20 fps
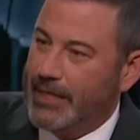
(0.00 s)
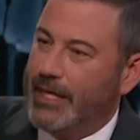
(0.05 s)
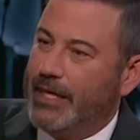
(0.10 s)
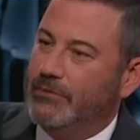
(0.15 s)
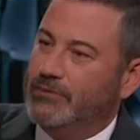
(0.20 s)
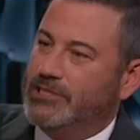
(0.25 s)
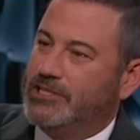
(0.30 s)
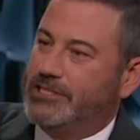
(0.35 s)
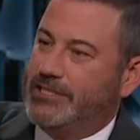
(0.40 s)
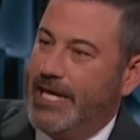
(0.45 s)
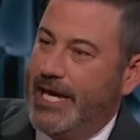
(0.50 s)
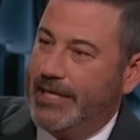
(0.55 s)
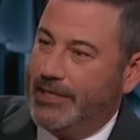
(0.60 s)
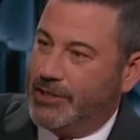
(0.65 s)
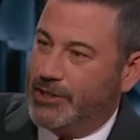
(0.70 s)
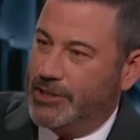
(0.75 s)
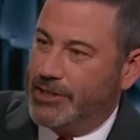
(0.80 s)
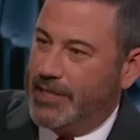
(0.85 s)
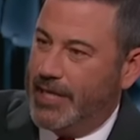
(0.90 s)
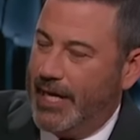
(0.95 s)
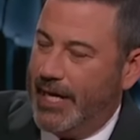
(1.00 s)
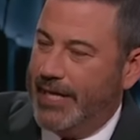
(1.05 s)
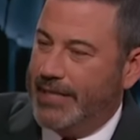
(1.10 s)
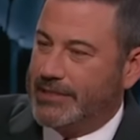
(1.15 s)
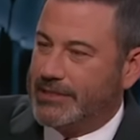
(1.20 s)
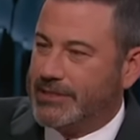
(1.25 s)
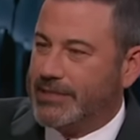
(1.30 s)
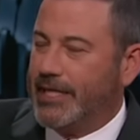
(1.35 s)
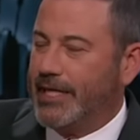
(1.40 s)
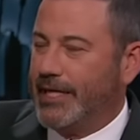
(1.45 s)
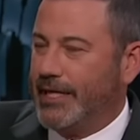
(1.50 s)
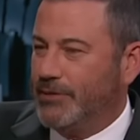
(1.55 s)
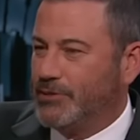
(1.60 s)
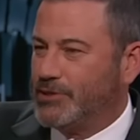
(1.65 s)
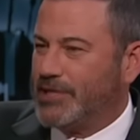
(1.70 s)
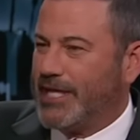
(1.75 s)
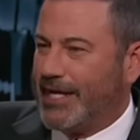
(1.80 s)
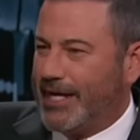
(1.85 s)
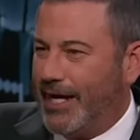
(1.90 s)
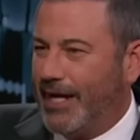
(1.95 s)
It was 10 good guys. It
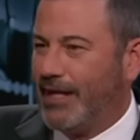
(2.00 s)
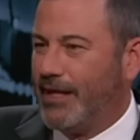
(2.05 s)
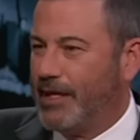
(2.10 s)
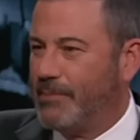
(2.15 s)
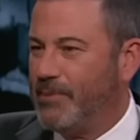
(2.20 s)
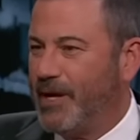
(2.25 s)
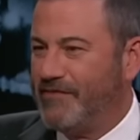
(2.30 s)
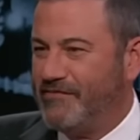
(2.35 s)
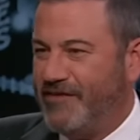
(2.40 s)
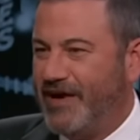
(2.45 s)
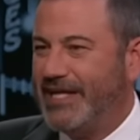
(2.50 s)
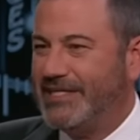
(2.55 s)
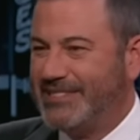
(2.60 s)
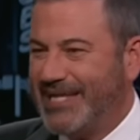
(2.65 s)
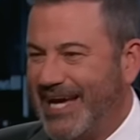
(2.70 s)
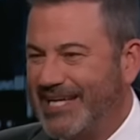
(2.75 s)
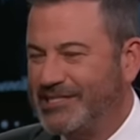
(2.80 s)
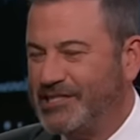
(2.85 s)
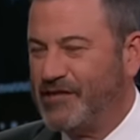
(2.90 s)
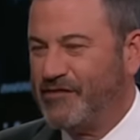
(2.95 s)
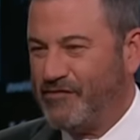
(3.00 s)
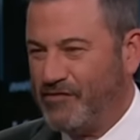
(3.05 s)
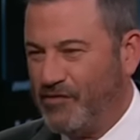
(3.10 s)
was like kind of like my Fantastic